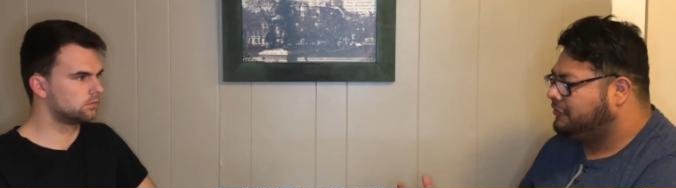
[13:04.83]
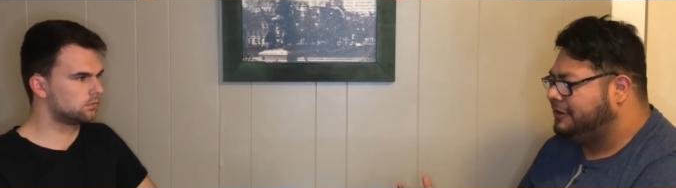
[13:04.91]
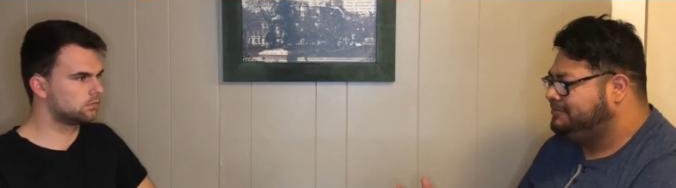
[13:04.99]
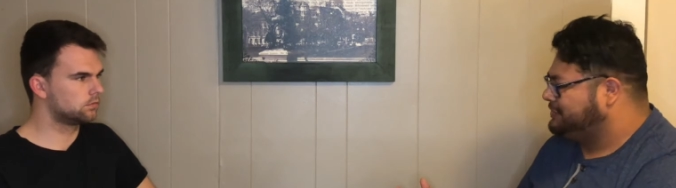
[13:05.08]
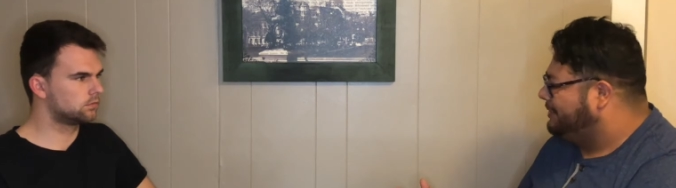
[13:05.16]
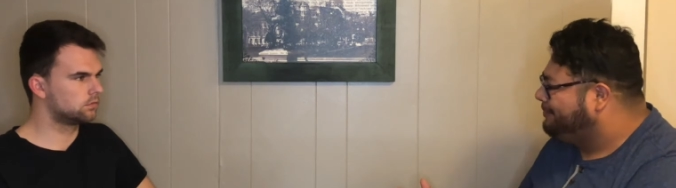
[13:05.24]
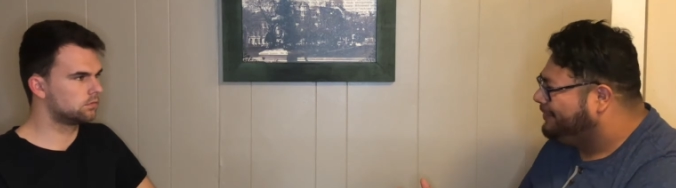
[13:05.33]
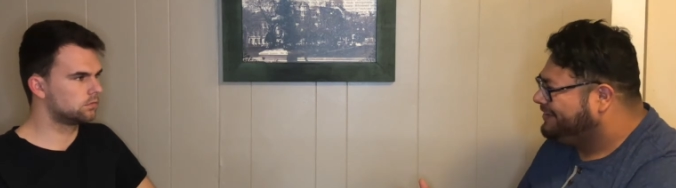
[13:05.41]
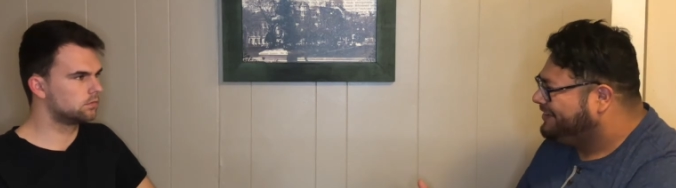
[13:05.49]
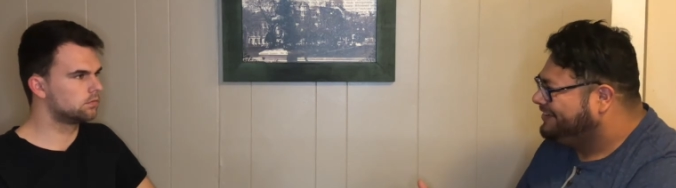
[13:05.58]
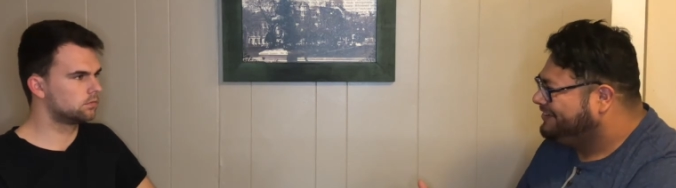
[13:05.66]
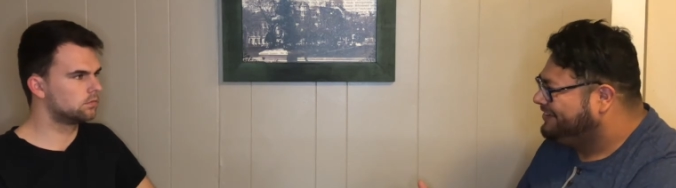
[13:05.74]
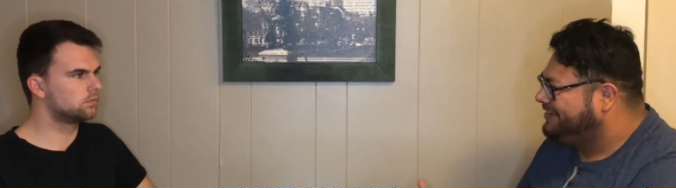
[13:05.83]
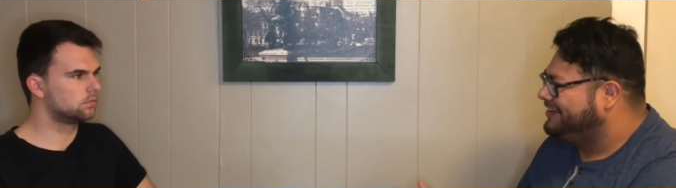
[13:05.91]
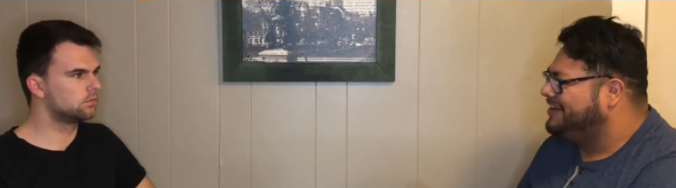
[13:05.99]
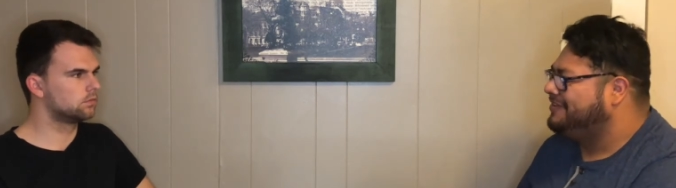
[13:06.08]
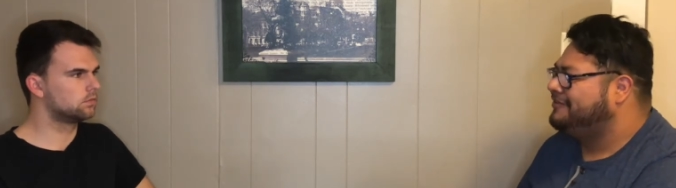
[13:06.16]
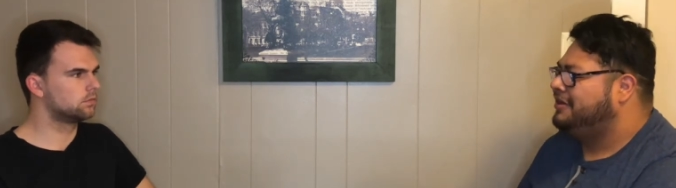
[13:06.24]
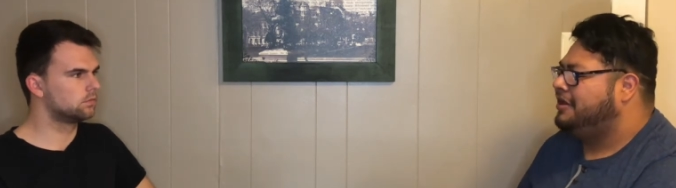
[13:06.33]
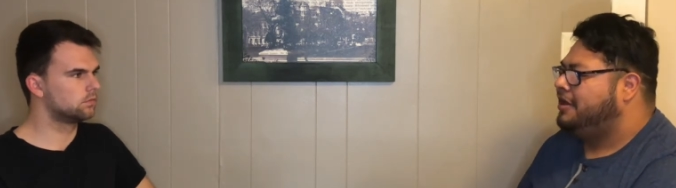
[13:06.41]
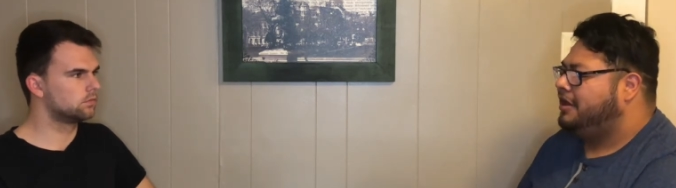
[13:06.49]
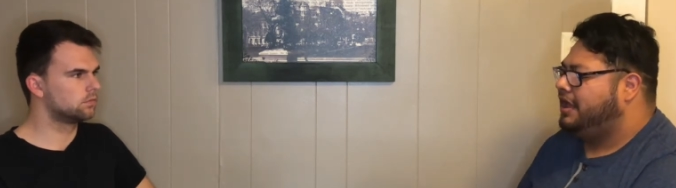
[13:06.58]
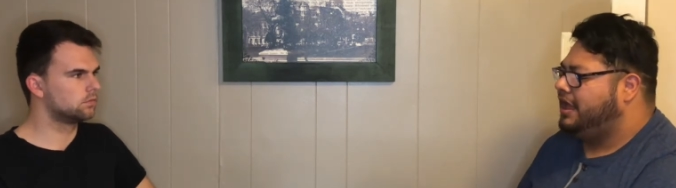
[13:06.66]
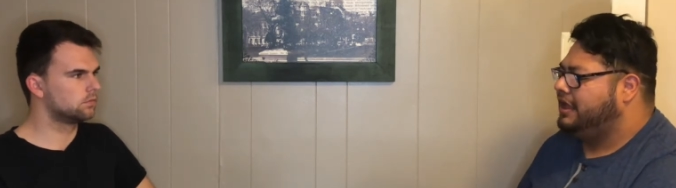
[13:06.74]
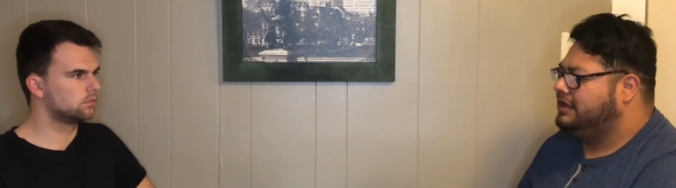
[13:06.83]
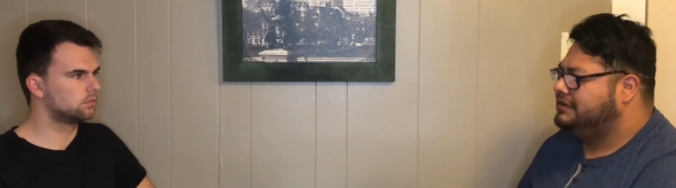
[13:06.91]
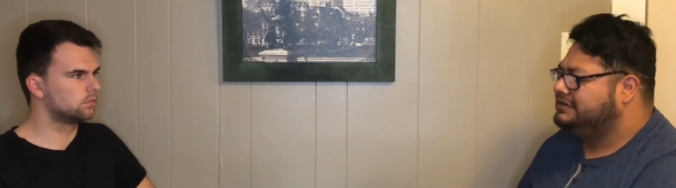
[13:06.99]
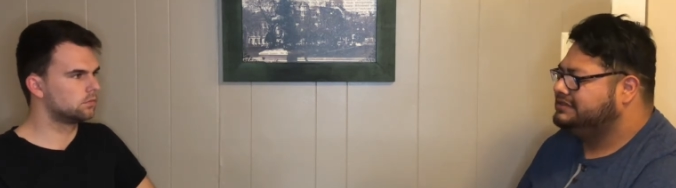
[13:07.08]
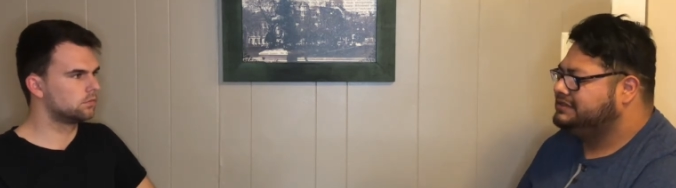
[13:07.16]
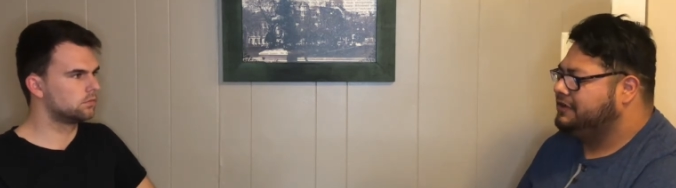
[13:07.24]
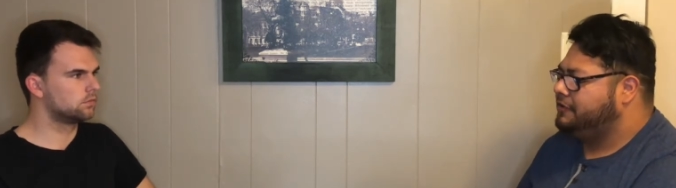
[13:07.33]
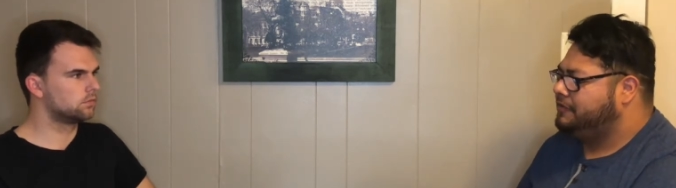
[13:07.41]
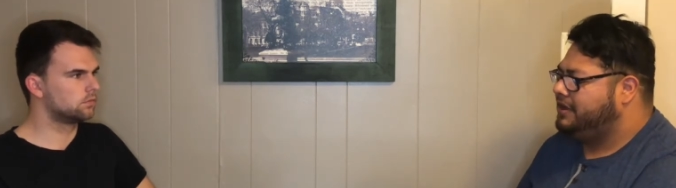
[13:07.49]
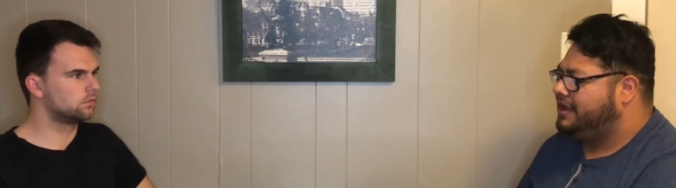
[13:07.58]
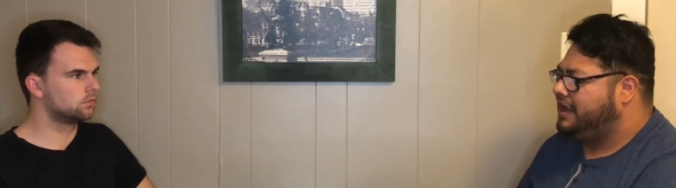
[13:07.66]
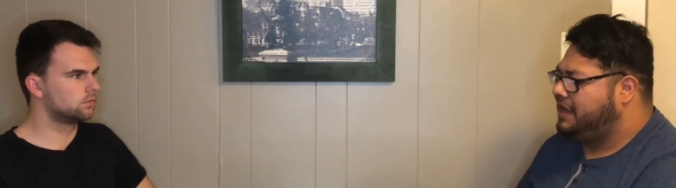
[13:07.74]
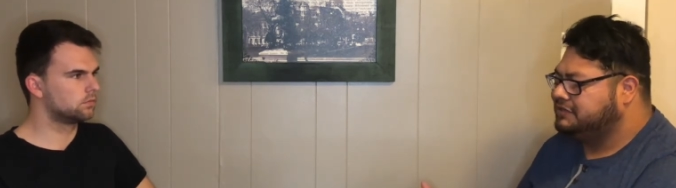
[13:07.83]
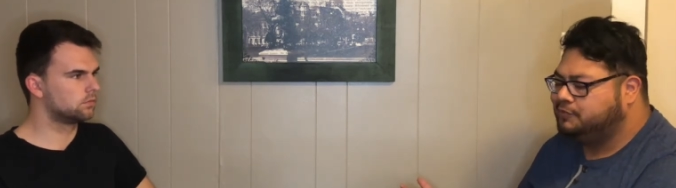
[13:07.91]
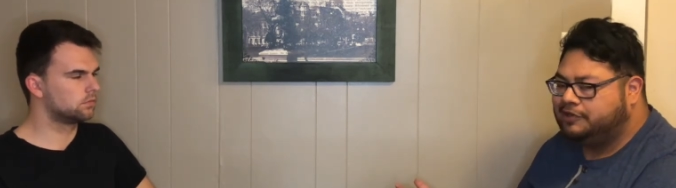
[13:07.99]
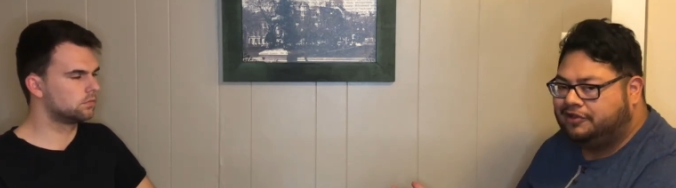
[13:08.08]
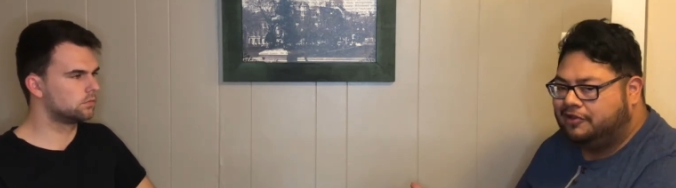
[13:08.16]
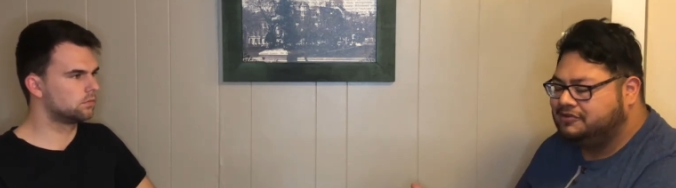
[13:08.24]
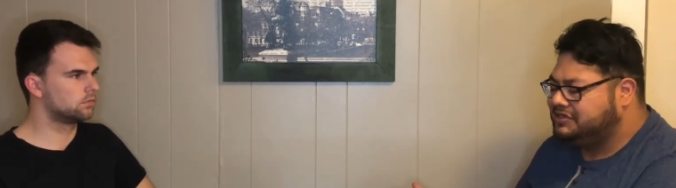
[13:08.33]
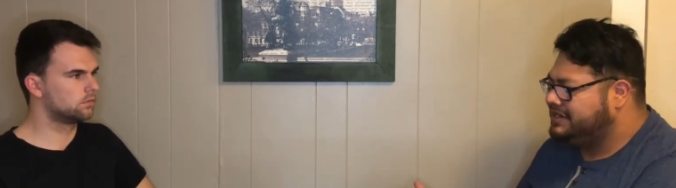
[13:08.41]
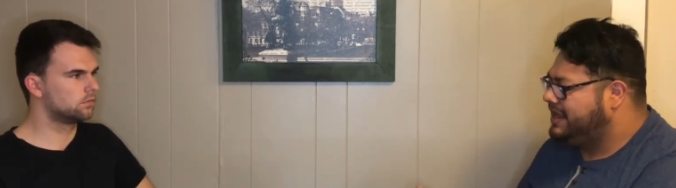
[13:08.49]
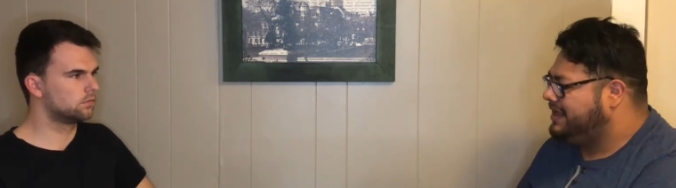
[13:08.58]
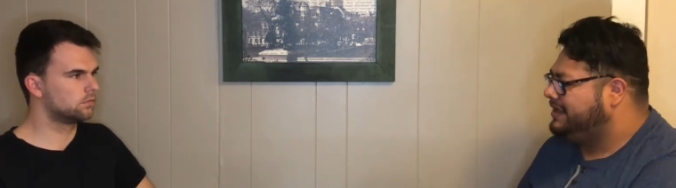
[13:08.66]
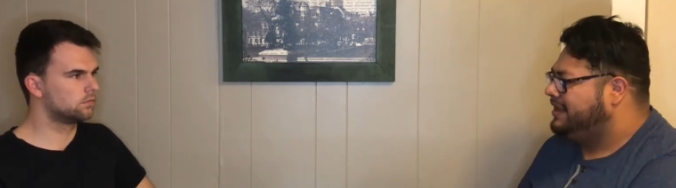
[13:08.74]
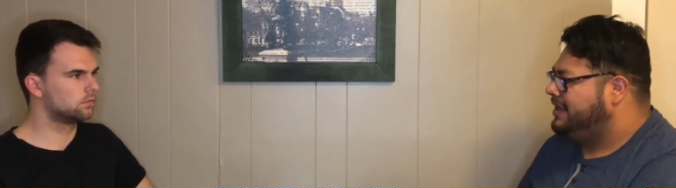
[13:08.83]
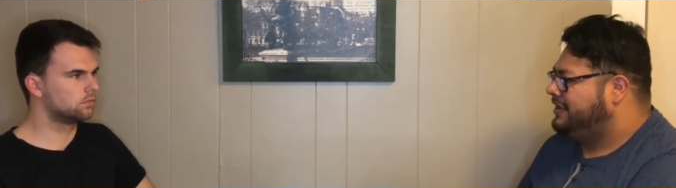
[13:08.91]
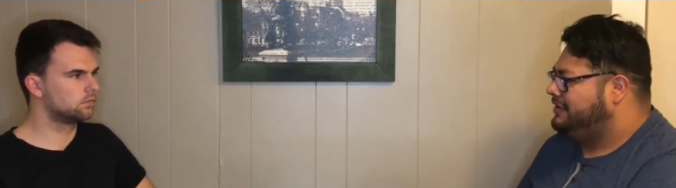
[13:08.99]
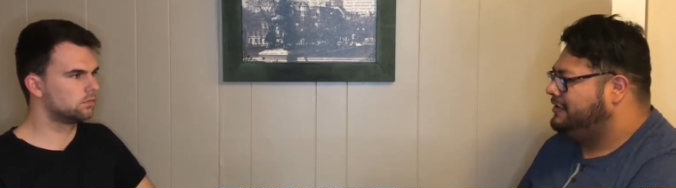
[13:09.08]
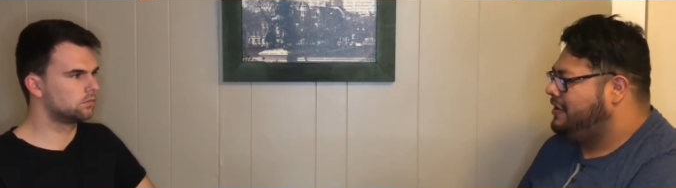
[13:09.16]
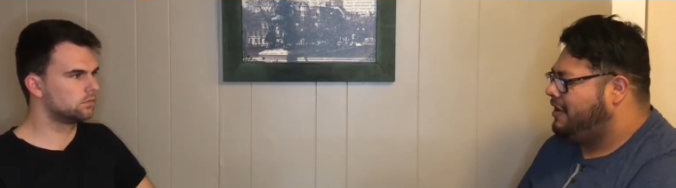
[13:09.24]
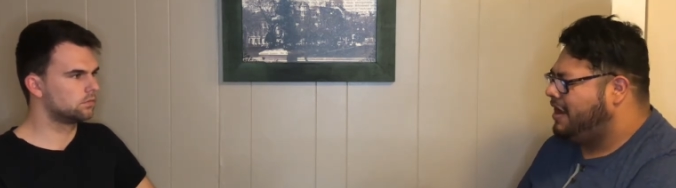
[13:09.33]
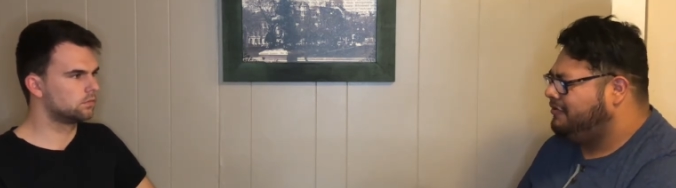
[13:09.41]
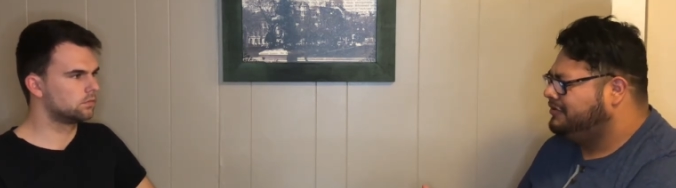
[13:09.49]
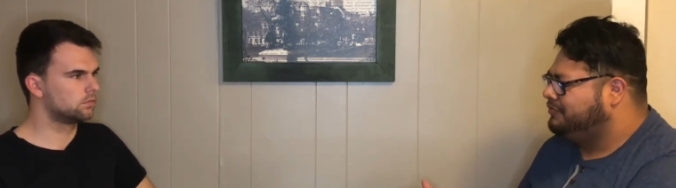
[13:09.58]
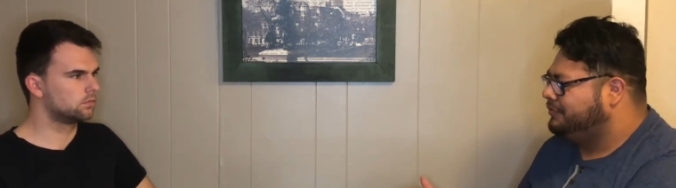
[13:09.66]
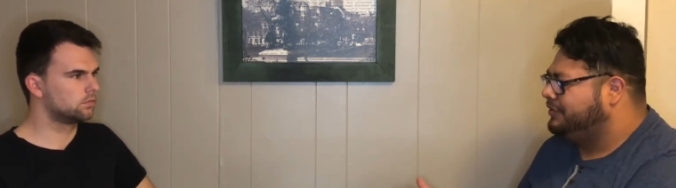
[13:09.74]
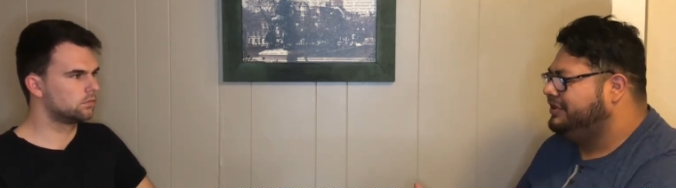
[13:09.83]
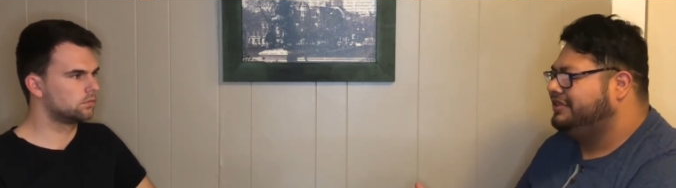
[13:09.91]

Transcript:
Speaker 1: creeps up on you, you know. And so uh, as we close today, you know, I would really